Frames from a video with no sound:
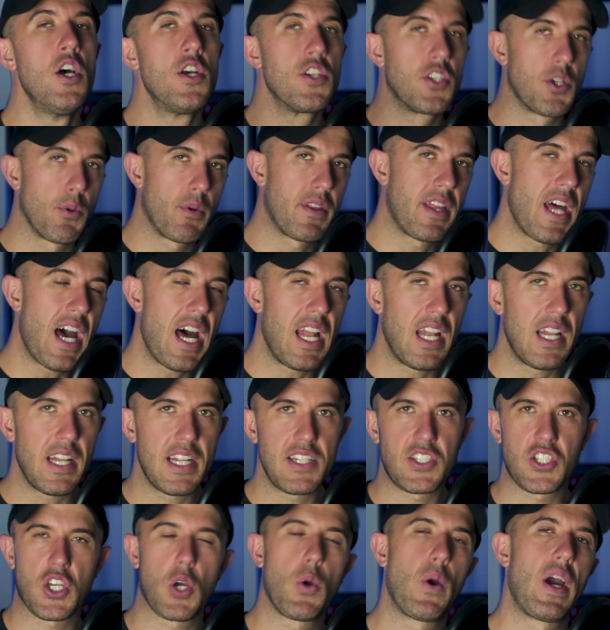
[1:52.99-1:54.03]
So with that,
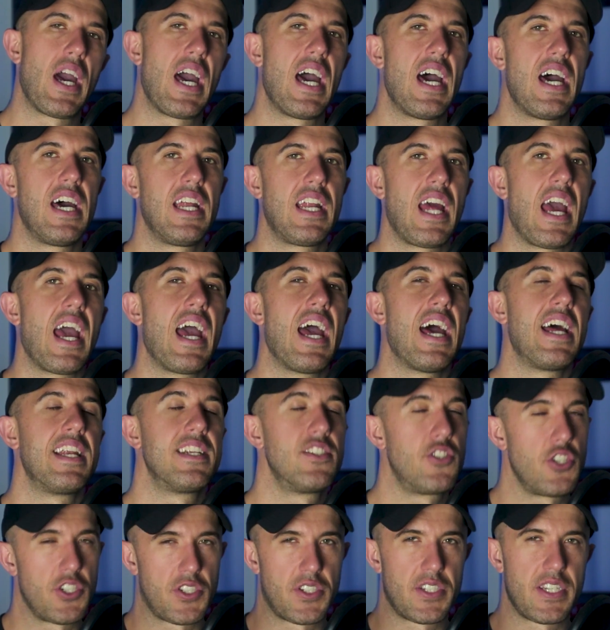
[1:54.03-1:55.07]
let's go ahead
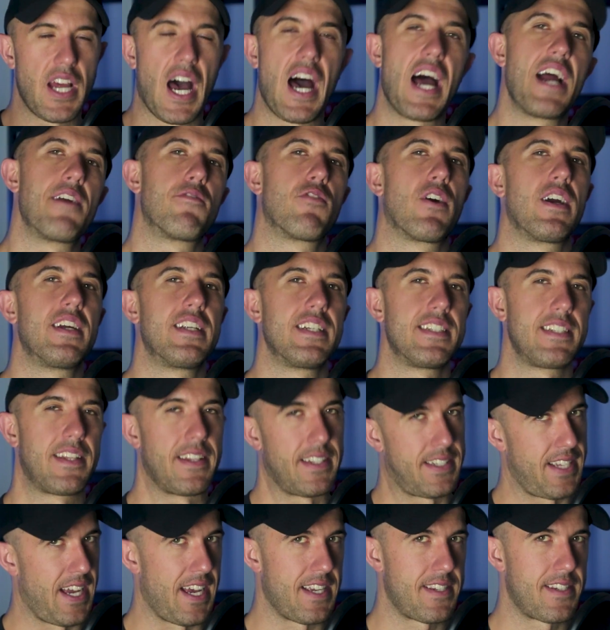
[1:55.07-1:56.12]
and just dive right into
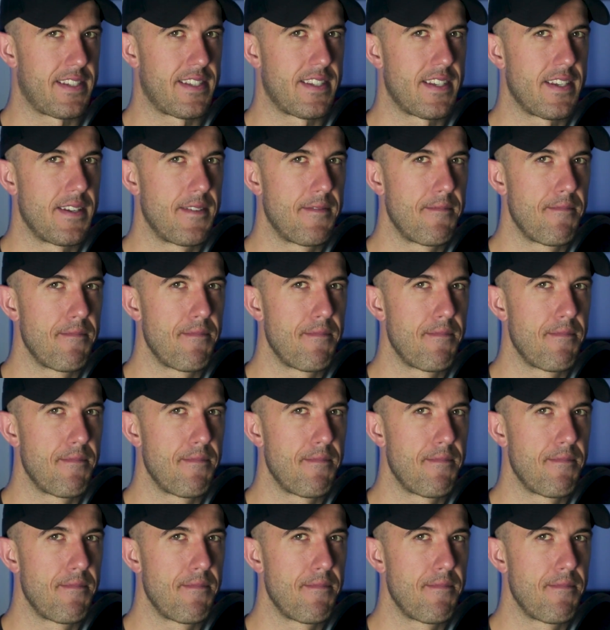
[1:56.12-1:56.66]
the tests.